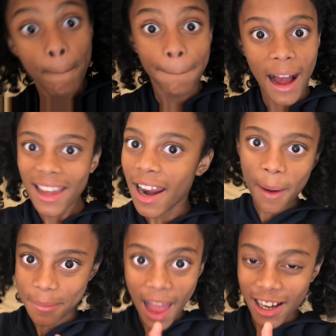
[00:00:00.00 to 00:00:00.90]
But
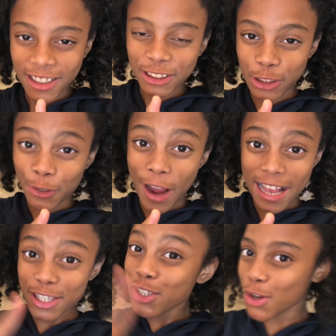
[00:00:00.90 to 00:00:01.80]
I'm not going to show you
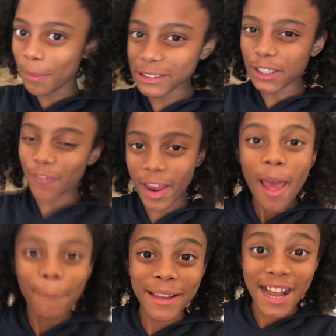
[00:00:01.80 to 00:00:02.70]
guys too much of it
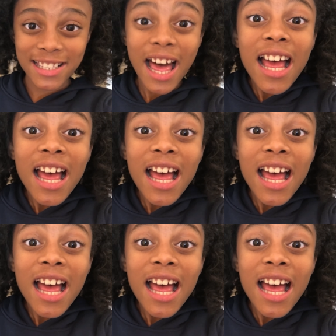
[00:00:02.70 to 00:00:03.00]
because